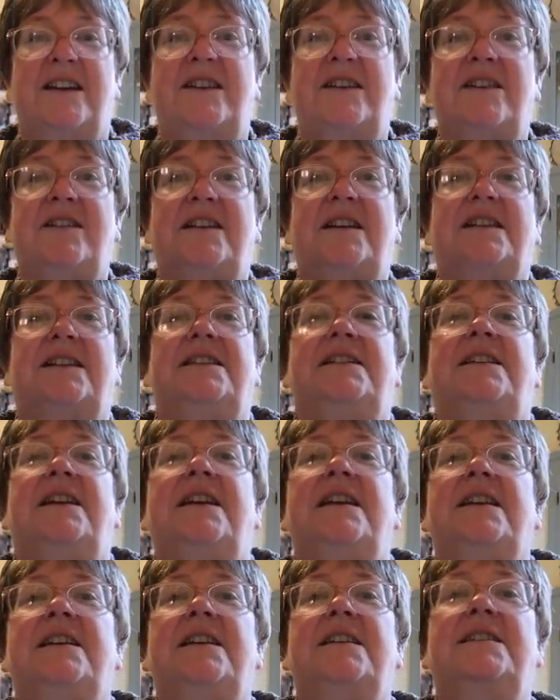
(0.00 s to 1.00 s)
you can
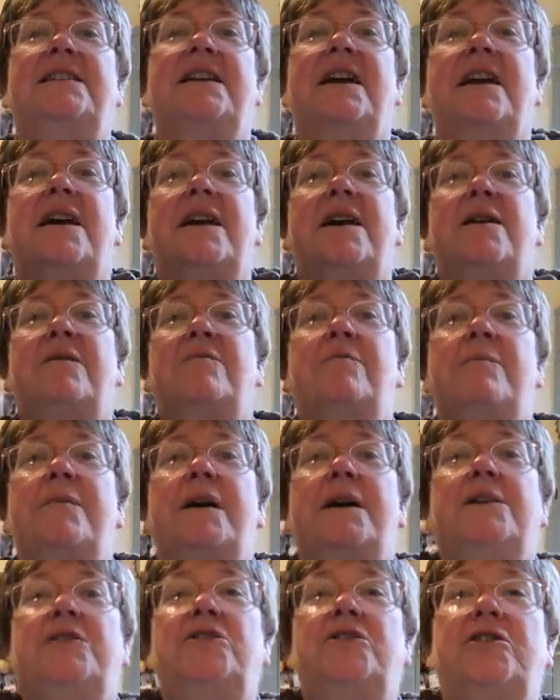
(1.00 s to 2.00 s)
see it is
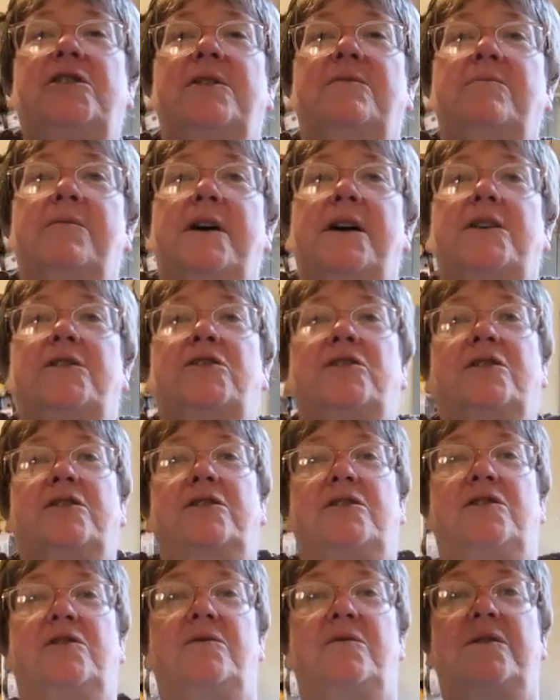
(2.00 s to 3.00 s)
much, much
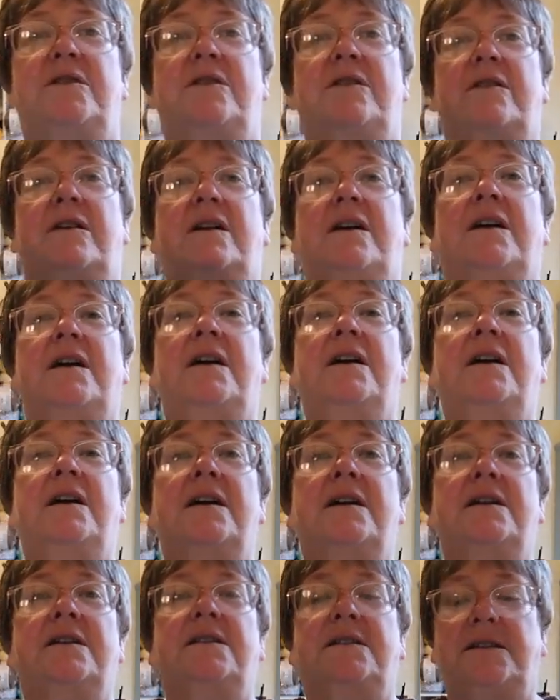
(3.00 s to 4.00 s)
shorter.
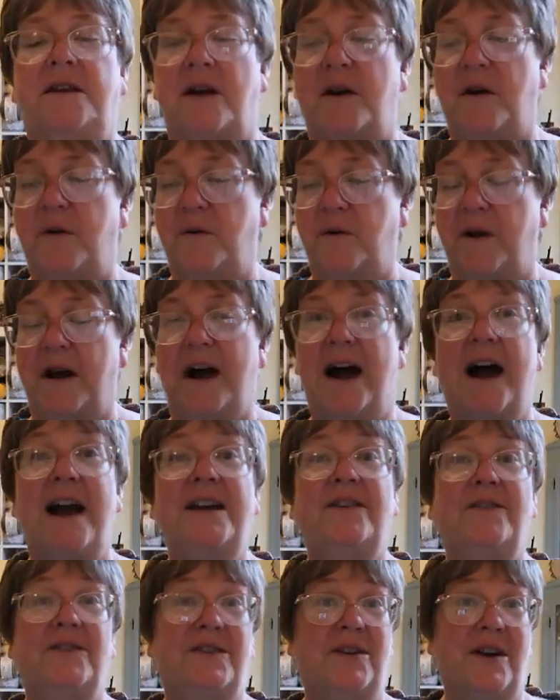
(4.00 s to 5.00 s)
So
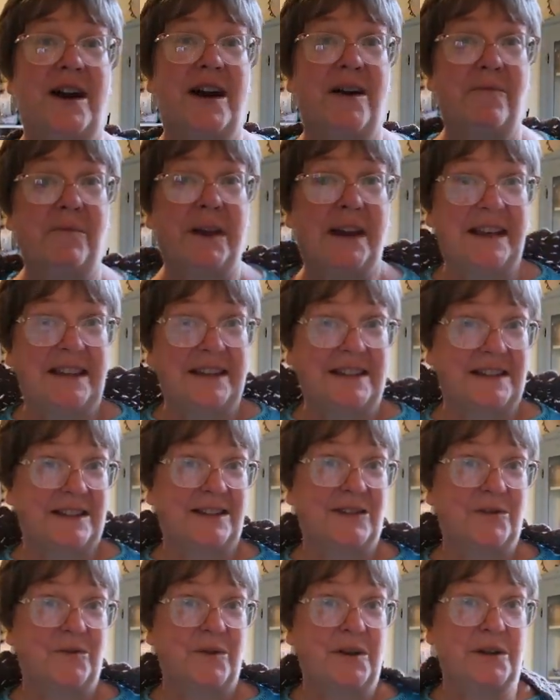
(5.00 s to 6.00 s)
I don't know how big this
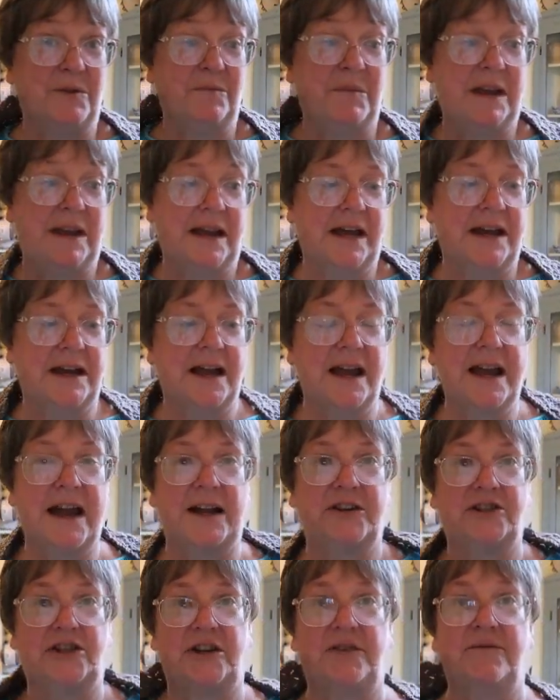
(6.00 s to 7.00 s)
is going to be. And I
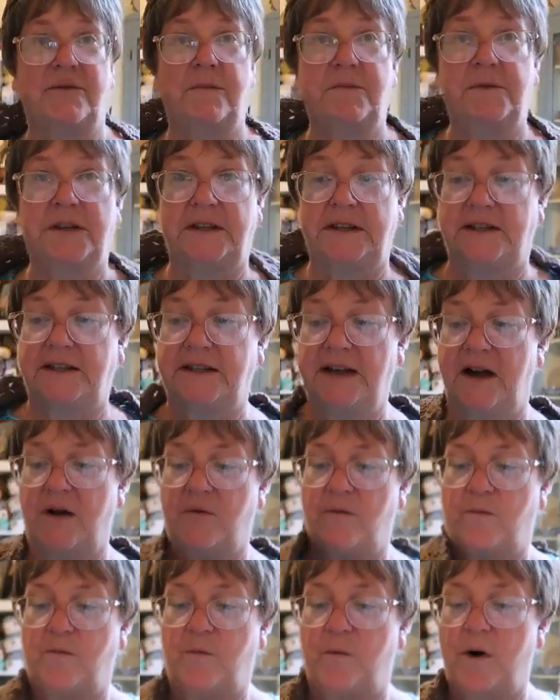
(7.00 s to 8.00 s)
actually ripped this
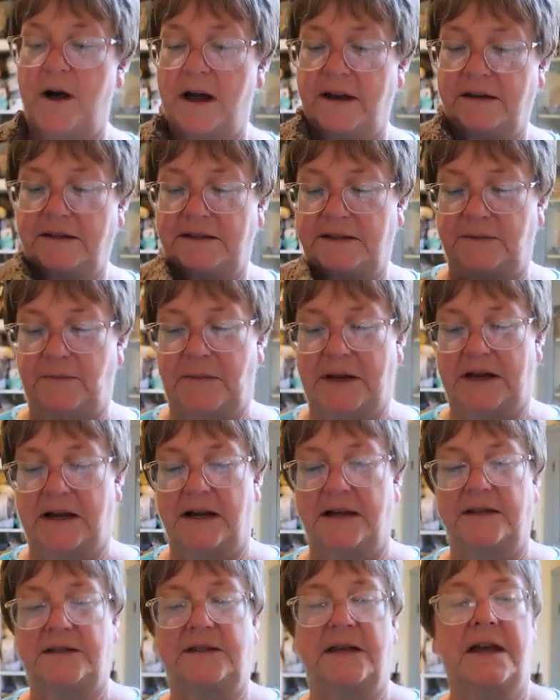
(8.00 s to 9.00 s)
out once
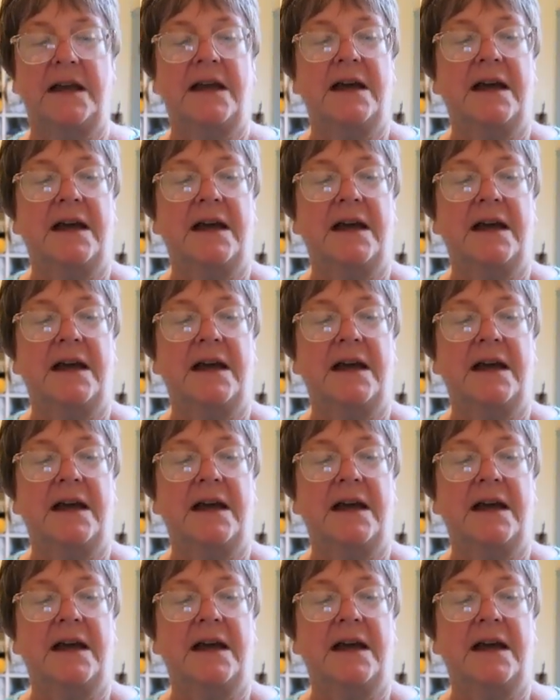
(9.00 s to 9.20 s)
because